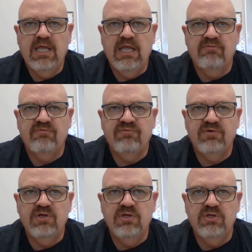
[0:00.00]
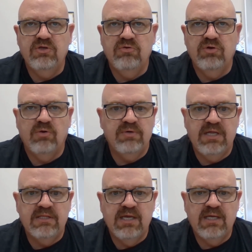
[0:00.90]
If you don't
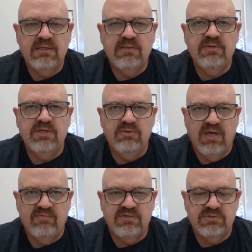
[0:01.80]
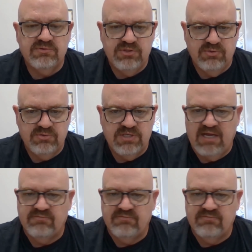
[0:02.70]
need that, then you have until Tuesday.